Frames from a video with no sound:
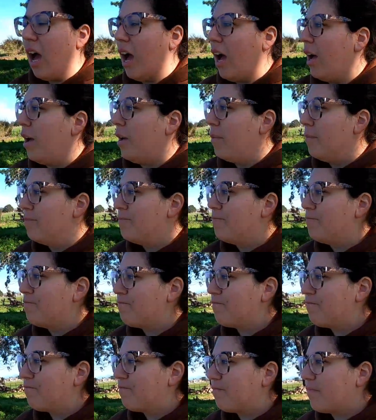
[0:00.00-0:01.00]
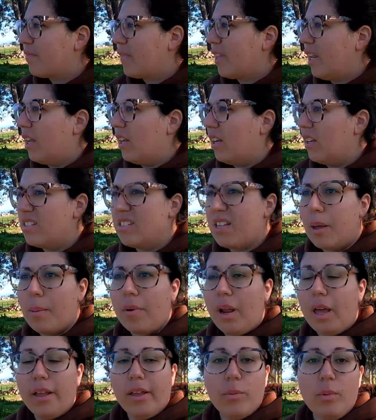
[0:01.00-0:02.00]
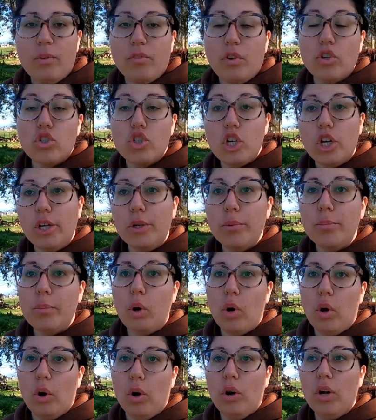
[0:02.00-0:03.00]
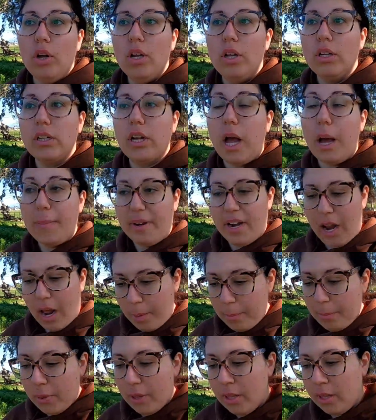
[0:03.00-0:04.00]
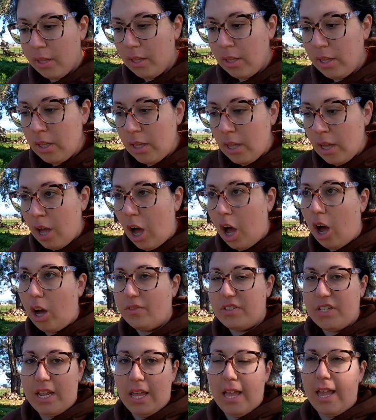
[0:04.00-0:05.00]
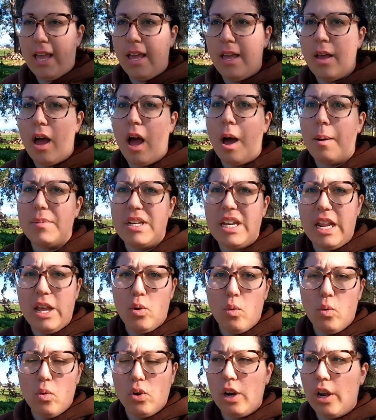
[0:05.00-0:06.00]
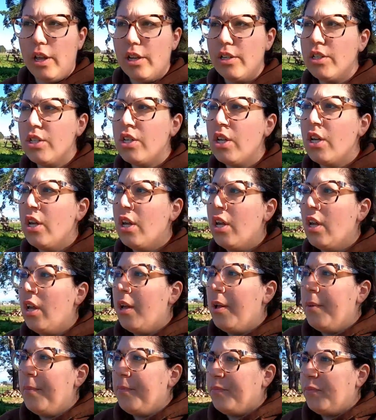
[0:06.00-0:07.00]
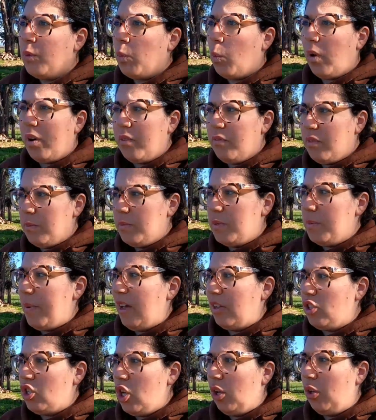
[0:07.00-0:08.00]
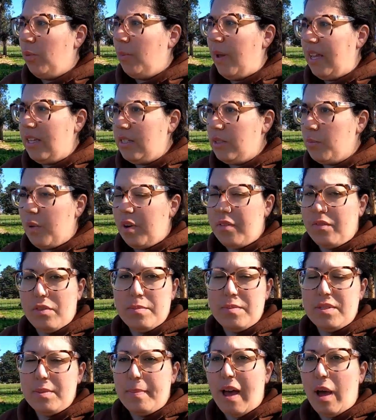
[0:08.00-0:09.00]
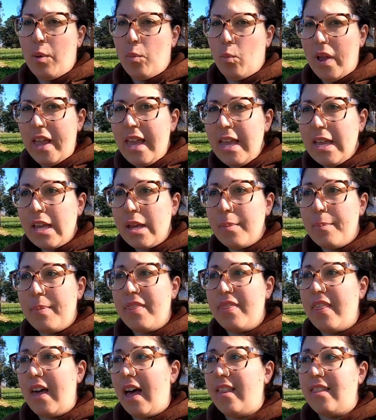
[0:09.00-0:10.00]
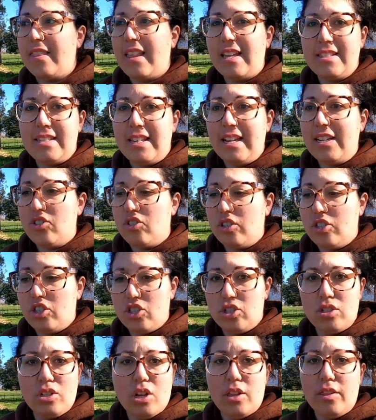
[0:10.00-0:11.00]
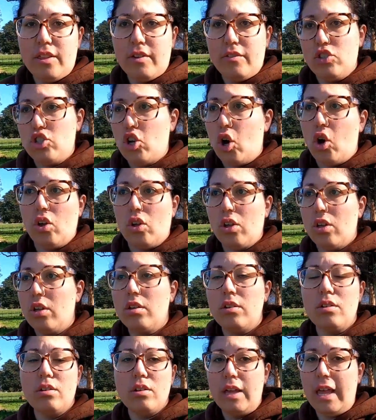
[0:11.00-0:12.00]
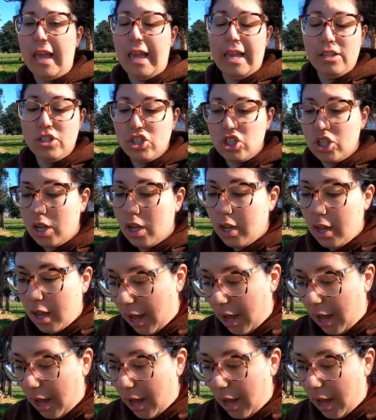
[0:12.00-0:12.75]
So, like, we've got 2 more coming up after here, up near Auckland. One of them's about 2 weeks and one of them's about a week, but that's literally just, they're a dog each.